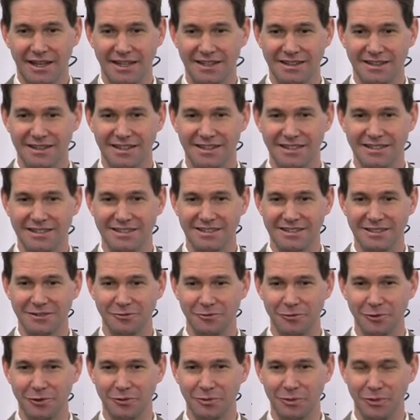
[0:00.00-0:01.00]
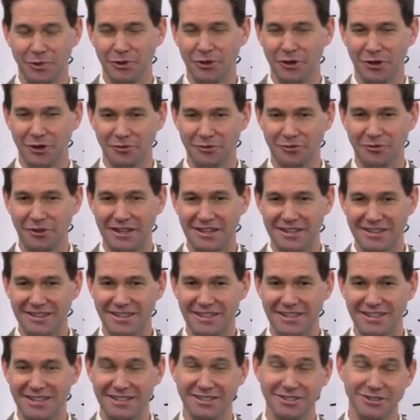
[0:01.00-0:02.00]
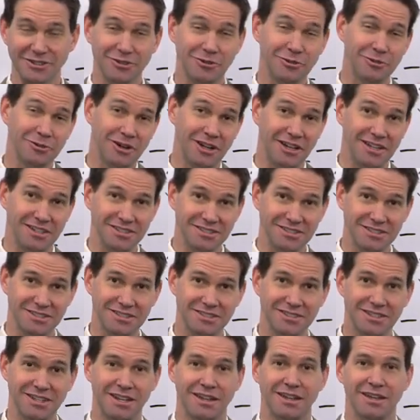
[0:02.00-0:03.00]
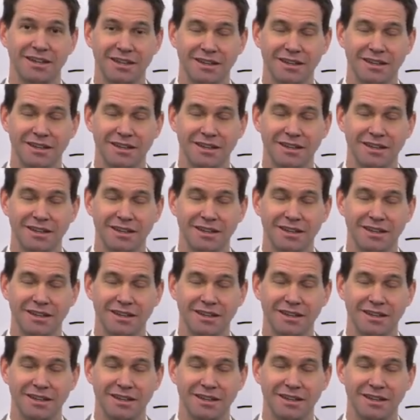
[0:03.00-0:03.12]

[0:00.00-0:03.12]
And that if we'll put our faith in Christ,